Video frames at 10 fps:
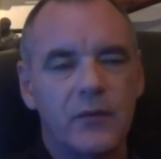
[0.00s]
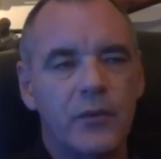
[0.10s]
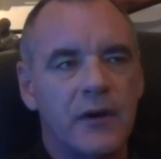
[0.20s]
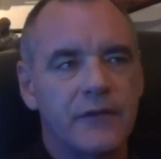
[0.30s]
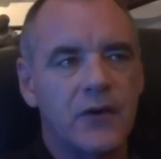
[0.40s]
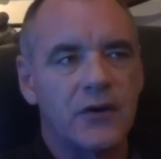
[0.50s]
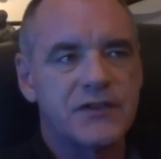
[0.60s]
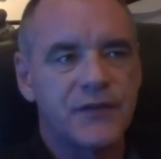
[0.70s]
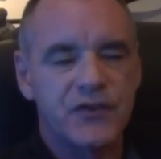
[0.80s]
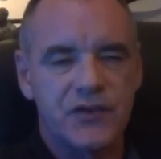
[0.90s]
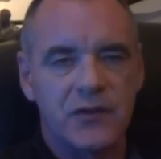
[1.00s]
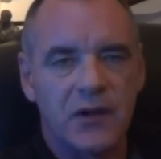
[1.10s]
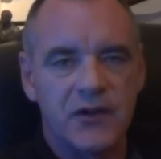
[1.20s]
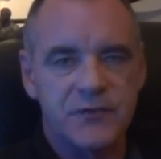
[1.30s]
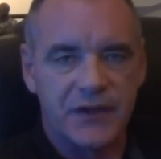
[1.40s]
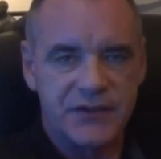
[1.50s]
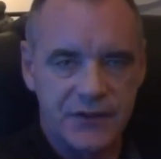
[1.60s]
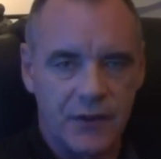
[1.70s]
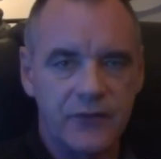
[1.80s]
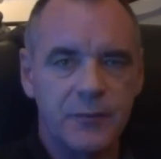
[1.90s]
where I've got sufficient knowledge
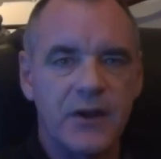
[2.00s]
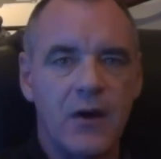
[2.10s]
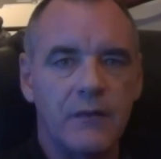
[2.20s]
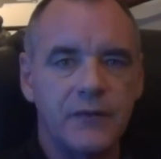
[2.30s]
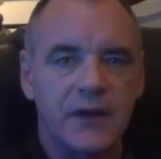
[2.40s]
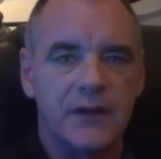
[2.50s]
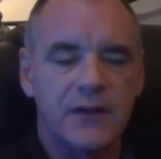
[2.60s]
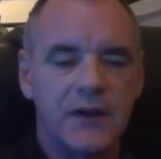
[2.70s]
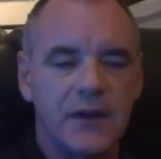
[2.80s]
myself to be confident